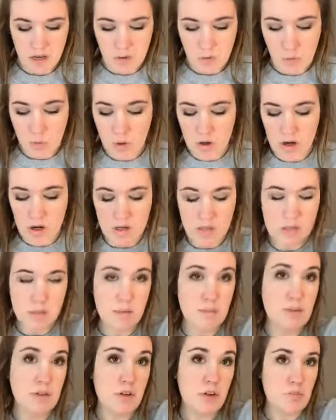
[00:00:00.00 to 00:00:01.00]
or
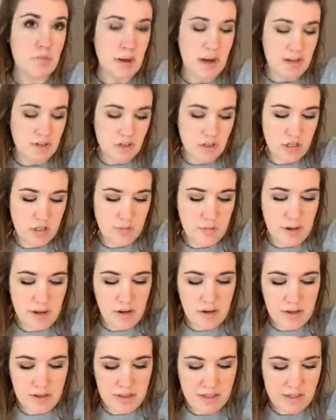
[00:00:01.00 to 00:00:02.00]
something you're passionate
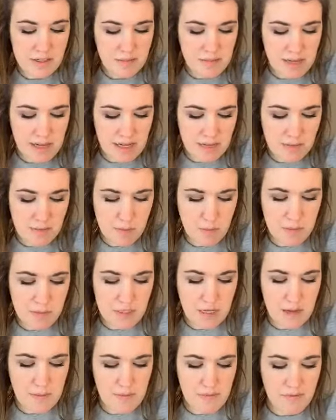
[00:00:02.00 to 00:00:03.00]
about. I think somebody asked me one
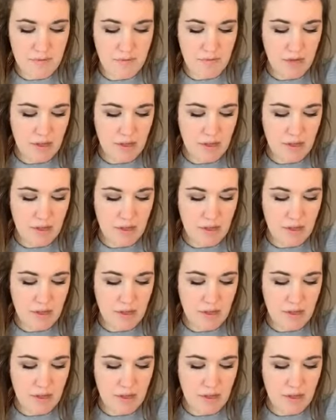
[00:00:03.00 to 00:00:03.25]
time